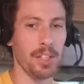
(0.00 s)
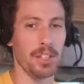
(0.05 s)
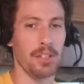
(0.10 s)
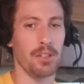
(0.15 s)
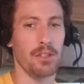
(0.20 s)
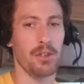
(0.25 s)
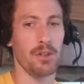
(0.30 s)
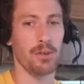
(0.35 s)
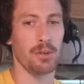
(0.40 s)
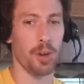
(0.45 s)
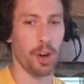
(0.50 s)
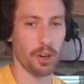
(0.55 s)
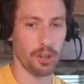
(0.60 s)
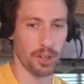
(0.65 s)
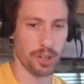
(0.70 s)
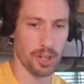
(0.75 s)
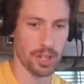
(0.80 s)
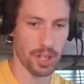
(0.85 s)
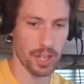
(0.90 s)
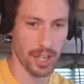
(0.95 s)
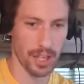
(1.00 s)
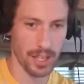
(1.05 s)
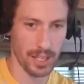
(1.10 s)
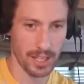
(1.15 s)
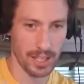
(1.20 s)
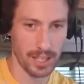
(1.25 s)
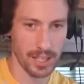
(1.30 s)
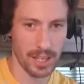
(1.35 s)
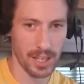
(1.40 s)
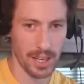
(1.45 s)
to larger
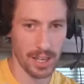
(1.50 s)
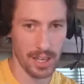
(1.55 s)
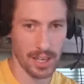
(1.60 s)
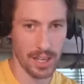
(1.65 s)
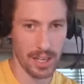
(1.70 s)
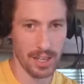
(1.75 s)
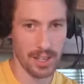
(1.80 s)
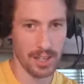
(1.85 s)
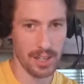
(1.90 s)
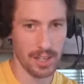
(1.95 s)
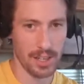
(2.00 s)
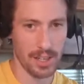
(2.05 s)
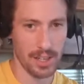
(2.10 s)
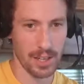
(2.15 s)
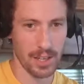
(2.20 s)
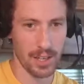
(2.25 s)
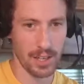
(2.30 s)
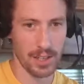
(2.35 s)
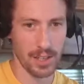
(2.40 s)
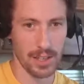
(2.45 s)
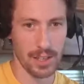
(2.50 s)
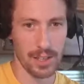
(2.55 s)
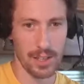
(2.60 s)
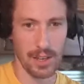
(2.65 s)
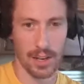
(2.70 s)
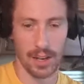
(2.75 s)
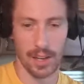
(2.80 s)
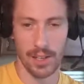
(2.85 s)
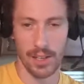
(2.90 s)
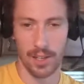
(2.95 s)
cities, such as
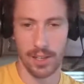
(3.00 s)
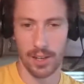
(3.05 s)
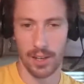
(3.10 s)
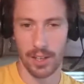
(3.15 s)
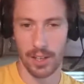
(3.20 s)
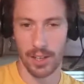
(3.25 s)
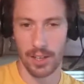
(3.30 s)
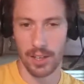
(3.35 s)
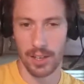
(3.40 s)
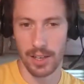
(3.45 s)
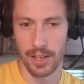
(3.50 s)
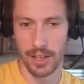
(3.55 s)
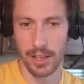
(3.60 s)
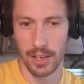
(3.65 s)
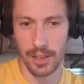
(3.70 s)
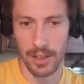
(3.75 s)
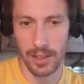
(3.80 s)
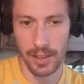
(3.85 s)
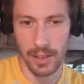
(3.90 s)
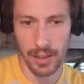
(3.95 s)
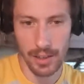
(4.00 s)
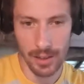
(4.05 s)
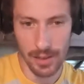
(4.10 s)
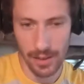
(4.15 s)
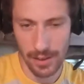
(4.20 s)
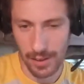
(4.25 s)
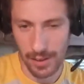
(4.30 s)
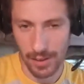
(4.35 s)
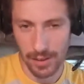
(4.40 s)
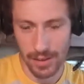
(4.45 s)
Salt Lake City
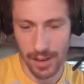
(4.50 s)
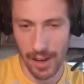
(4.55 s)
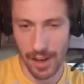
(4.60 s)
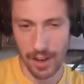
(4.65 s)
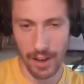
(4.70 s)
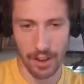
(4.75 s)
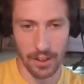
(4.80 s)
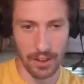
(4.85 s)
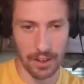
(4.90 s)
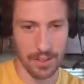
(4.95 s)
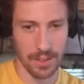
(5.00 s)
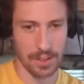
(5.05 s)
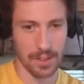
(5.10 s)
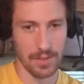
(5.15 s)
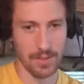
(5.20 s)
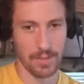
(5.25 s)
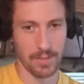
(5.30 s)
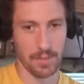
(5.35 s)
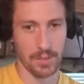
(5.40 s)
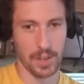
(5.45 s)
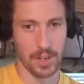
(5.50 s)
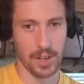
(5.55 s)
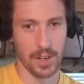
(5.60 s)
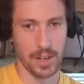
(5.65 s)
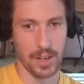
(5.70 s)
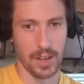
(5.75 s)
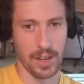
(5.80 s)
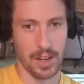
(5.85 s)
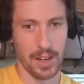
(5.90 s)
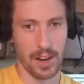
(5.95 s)
and others.
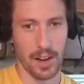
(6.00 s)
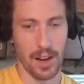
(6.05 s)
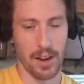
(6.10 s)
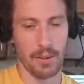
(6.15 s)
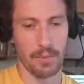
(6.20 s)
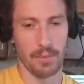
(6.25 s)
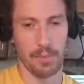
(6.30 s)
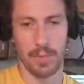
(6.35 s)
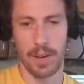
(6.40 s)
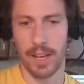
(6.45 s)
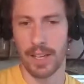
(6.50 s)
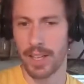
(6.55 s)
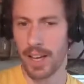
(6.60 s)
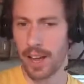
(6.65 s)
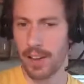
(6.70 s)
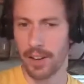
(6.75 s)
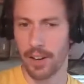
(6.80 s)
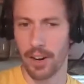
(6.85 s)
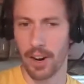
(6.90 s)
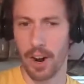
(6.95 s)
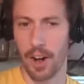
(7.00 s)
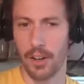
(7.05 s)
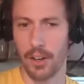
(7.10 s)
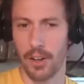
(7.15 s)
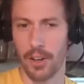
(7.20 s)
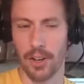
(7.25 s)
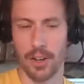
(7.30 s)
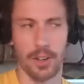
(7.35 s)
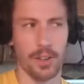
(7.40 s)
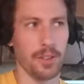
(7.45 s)
And yeah, there are
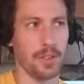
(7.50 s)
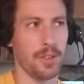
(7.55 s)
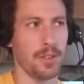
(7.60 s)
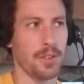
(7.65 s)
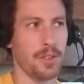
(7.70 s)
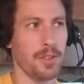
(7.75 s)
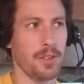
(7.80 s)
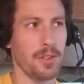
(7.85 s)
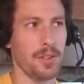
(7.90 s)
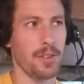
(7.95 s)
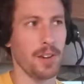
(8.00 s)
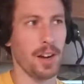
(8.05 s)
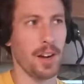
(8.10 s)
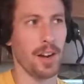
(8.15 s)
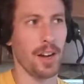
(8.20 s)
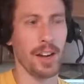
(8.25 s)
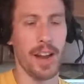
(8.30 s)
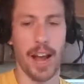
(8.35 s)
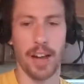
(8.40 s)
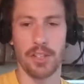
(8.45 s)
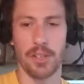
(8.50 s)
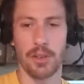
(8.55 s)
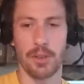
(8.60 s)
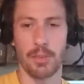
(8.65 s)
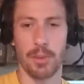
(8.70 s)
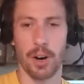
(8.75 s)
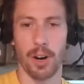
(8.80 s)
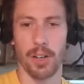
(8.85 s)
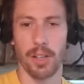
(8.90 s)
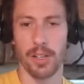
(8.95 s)
other national
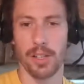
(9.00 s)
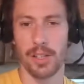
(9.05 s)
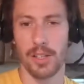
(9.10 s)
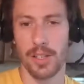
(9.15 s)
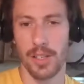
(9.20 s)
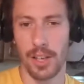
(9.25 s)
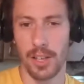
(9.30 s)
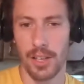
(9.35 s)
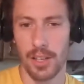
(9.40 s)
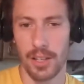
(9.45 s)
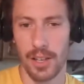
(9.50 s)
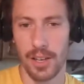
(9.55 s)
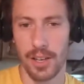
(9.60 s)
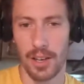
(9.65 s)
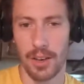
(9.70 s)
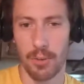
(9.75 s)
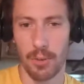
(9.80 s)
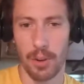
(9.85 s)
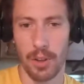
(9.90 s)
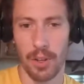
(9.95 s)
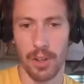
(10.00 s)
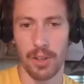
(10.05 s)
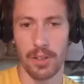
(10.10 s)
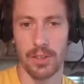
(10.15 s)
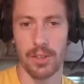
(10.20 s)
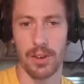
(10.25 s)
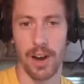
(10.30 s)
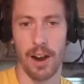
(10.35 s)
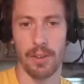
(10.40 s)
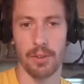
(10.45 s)
parks and such that are
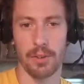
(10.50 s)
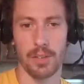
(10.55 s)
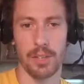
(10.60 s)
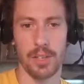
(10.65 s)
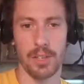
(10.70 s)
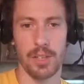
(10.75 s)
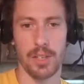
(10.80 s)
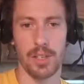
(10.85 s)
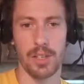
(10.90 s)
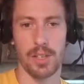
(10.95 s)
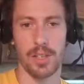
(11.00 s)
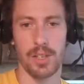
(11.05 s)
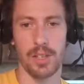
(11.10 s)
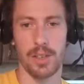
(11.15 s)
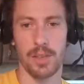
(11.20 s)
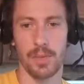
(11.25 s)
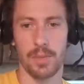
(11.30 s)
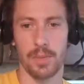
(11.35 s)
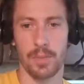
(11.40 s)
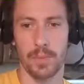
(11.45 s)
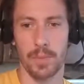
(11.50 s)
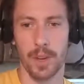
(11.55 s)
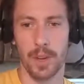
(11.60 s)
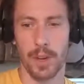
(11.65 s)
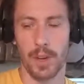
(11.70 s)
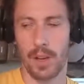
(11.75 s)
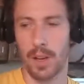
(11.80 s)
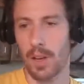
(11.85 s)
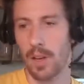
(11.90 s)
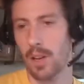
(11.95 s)
within travel distance.
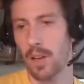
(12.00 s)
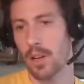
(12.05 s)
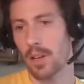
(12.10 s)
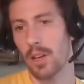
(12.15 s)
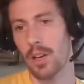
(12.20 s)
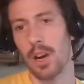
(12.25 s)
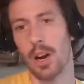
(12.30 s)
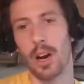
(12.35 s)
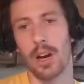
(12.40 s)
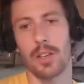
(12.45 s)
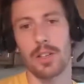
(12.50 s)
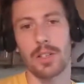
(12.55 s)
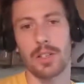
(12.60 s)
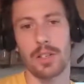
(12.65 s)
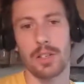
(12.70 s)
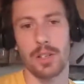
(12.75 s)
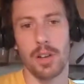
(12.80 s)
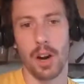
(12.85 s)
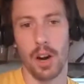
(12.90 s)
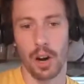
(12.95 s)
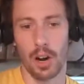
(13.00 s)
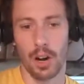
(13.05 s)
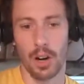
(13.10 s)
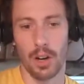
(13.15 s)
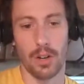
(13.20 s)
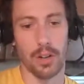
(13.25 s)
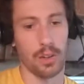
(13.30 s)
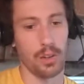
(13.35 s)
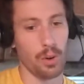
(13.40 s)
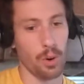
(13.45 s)
Cons
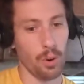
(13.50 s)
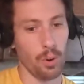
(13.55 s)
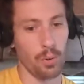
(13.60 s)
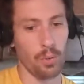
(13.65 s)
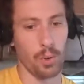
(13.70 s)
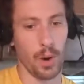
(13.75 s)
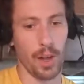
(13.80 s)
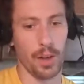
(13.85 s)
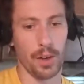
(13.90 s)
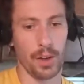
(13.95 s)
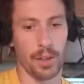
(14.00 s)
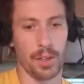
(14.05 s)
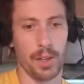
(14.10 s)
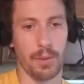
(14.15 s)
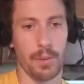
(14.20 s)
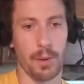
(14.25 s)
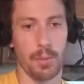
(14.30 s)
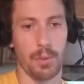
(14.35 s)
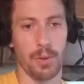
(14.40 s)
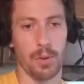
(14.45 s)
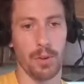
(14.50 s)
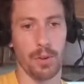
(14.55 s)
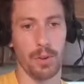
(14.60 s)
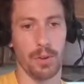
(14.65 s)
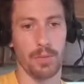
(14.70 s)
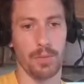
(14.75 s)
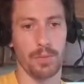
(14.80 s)
are the cold weather can be brutal.